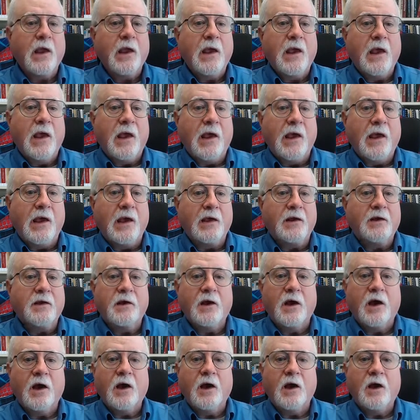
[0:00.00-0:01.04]
And
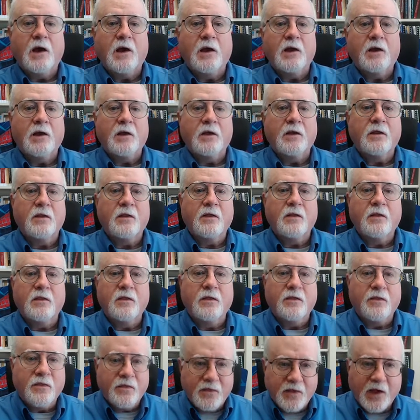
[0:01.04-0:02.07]

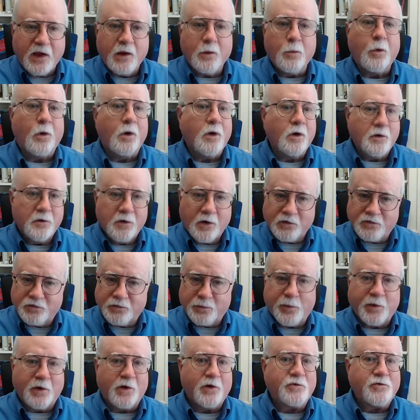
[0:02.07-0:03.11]
they were a
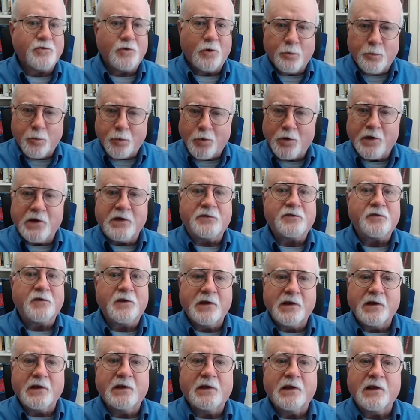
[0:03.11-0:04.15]
spiritual priestly
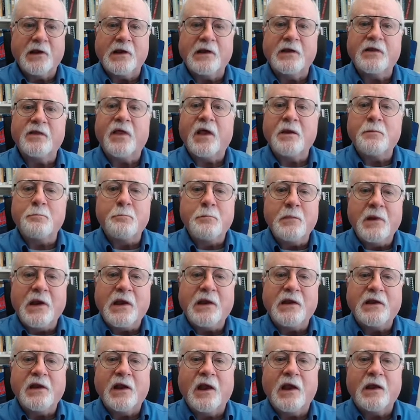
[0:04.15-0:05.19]
elite. They
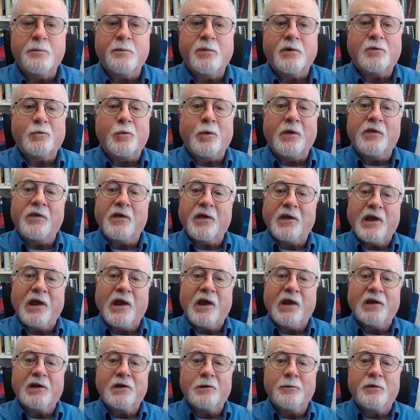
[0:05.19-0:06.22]
mediate between the
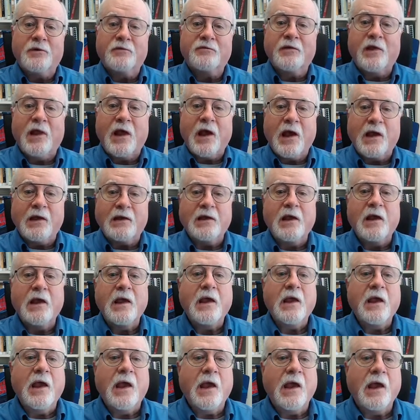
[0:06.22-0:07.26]
kingdom of light
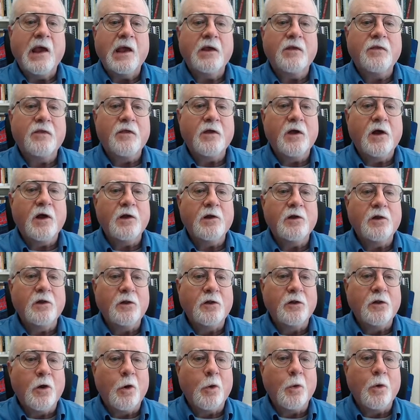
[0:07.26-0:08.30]
and the
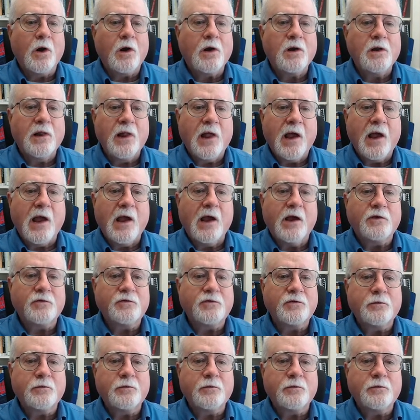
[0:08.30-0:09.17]
lower class.